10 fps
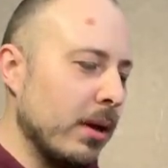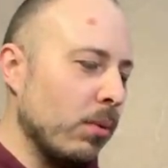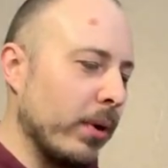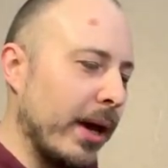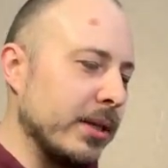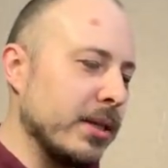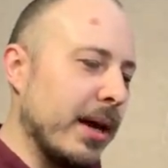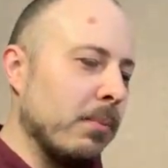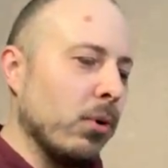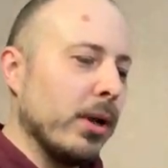We'll get into
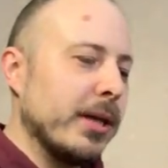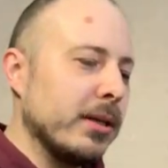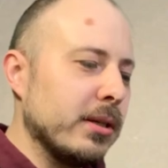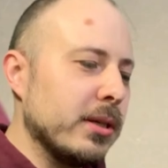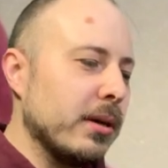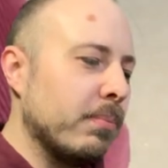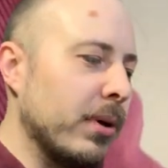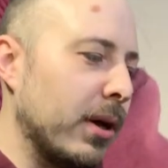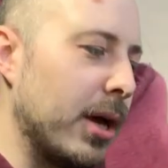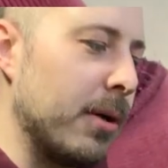that more later,
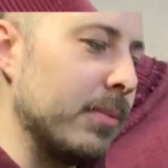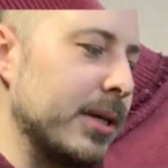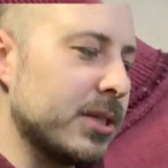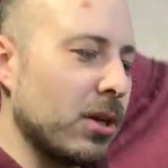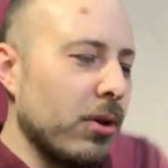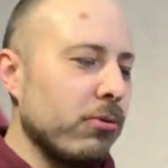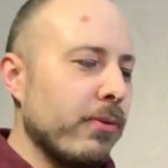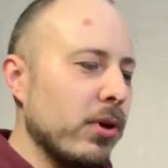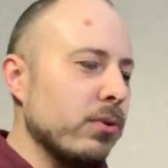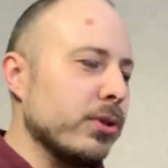but let's start the review.